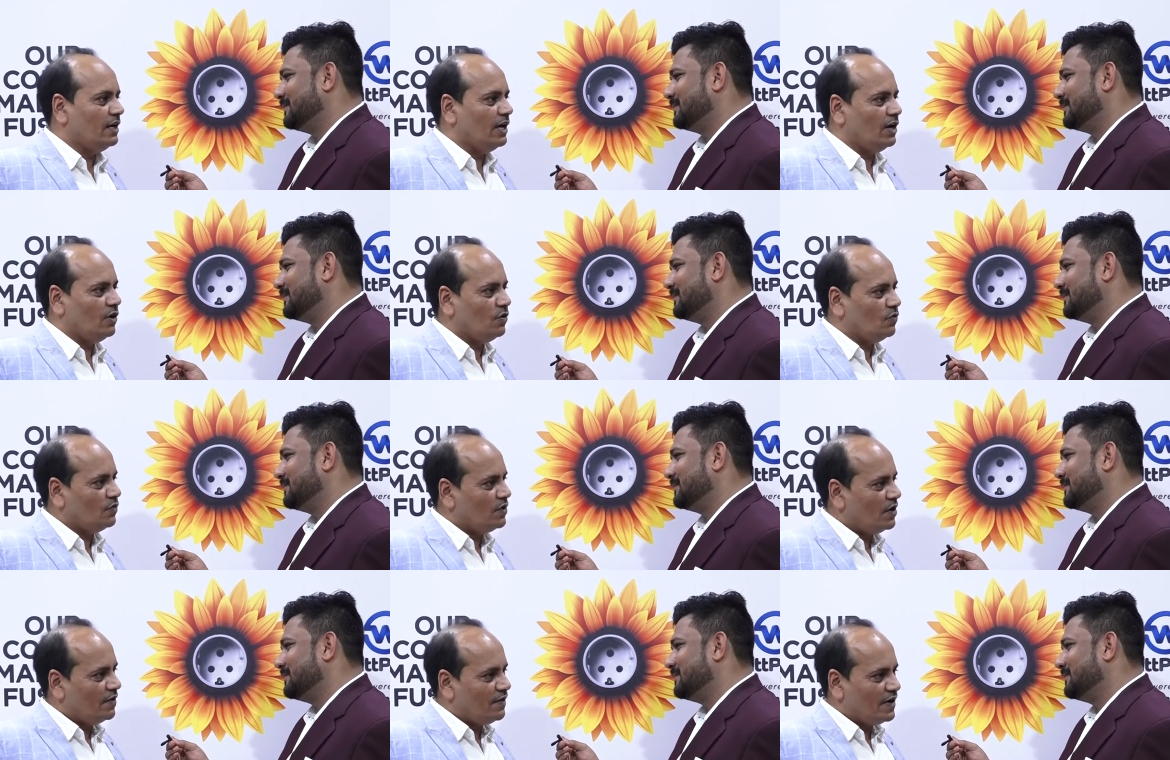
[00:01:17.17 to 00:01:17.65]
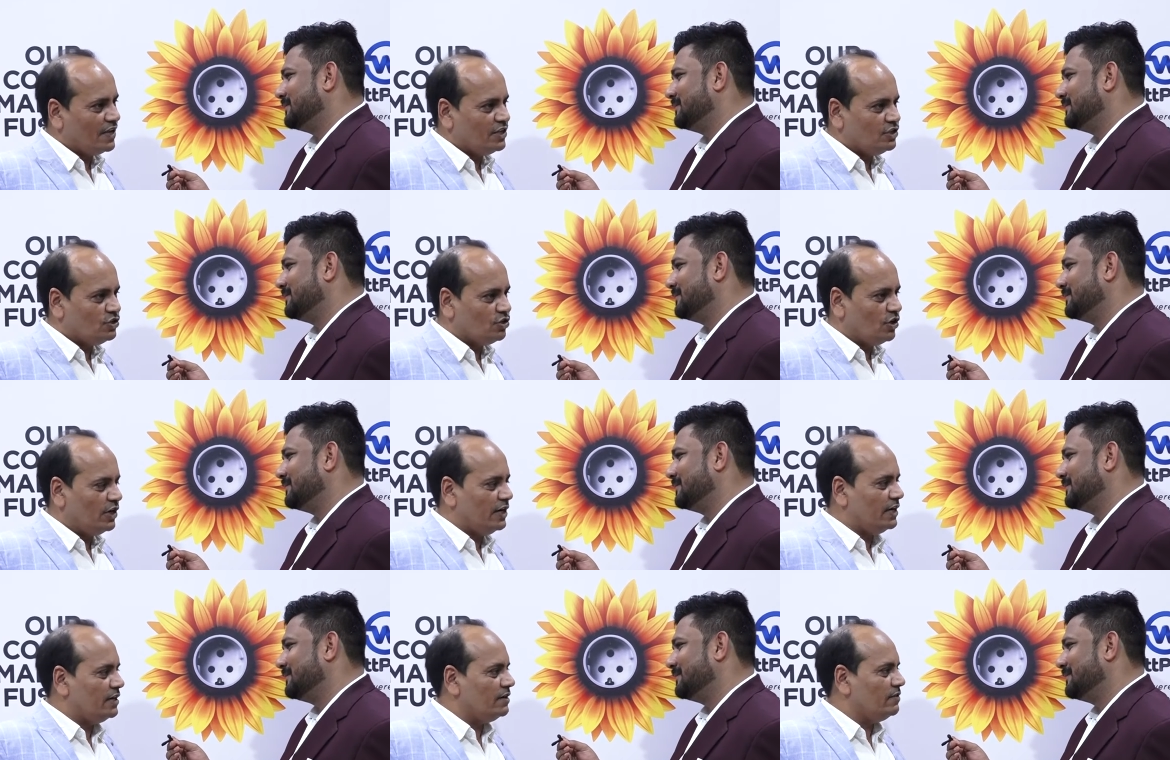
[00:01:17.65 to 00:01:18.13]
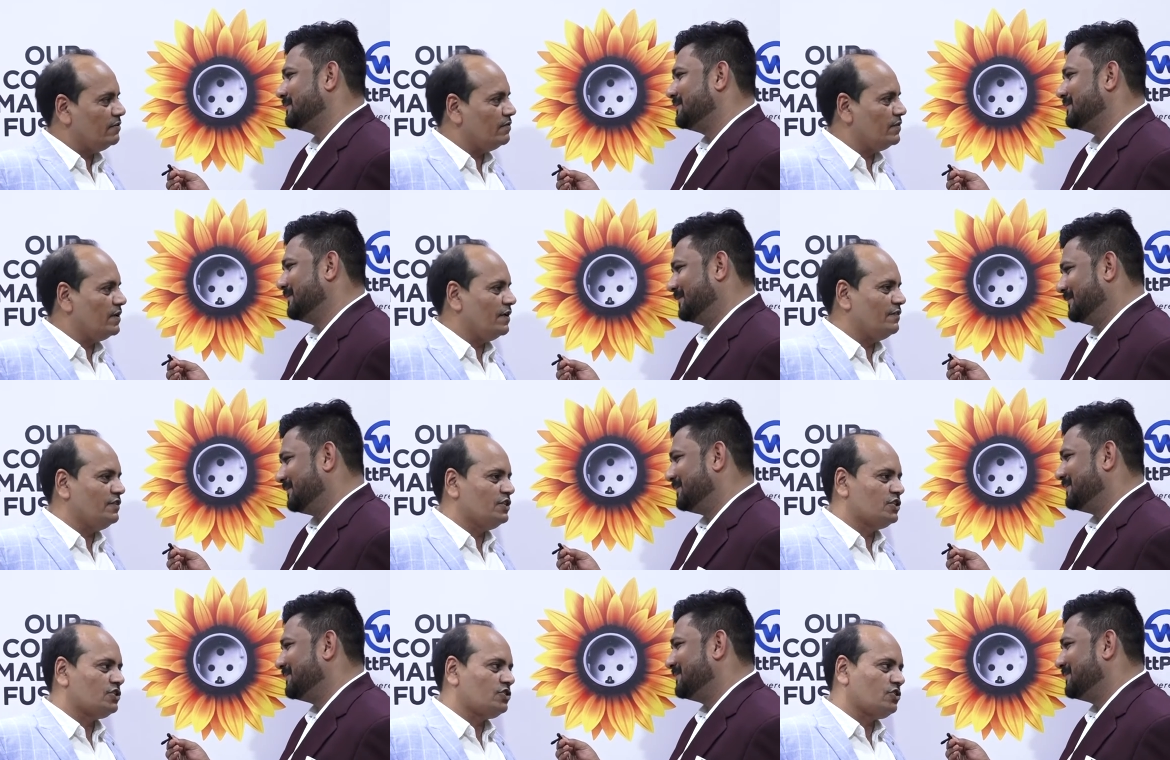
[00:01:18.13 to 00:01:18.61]
Speaker 1: Now we have enjoyed.
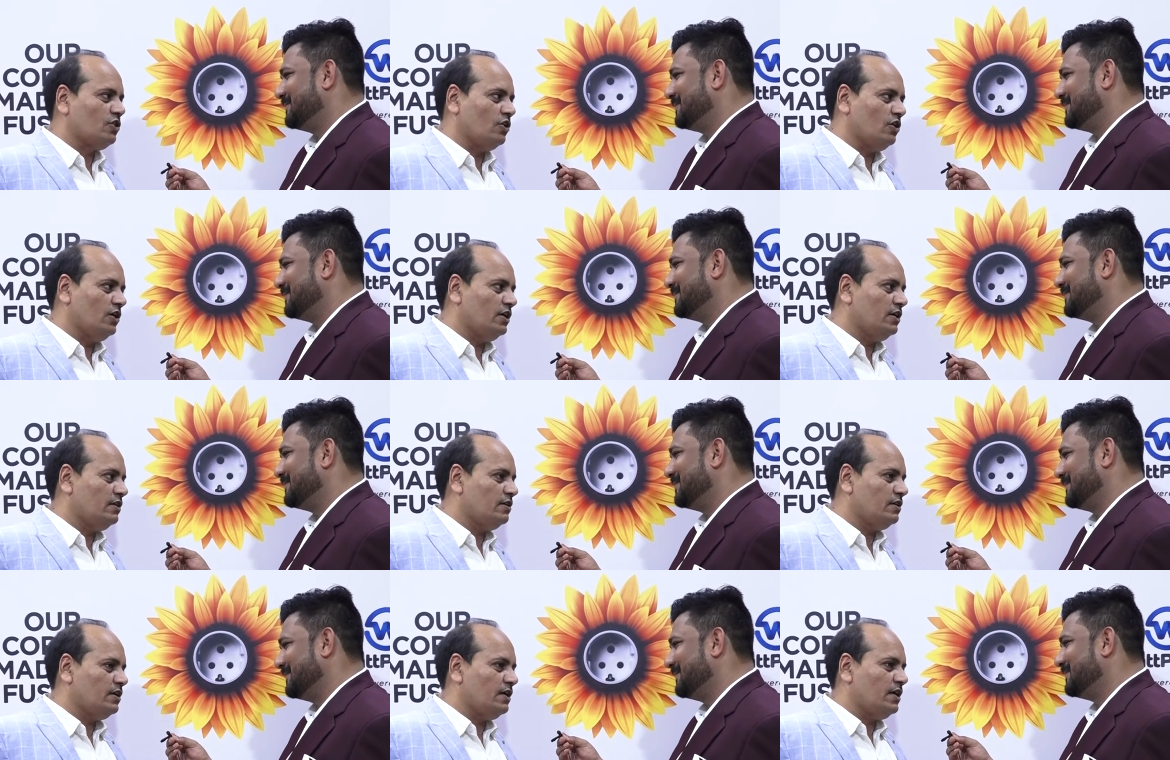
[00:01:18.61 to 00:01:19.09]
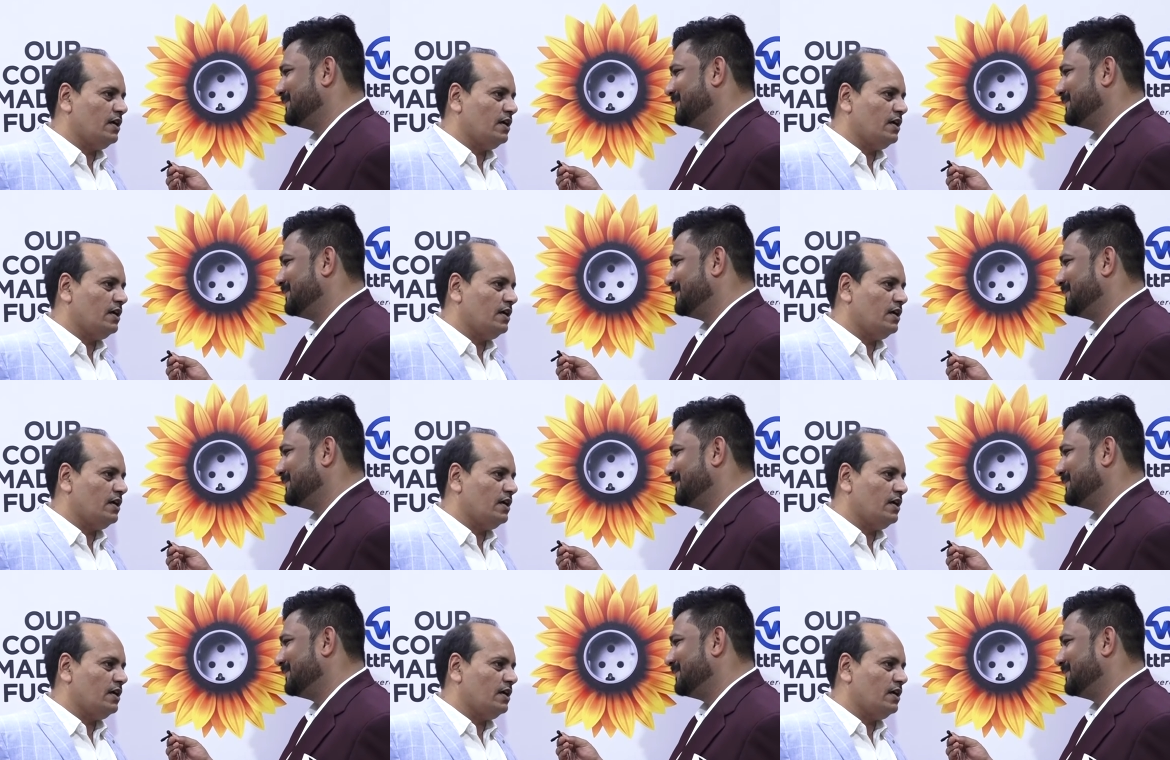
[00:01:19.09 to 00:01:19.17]
We have installed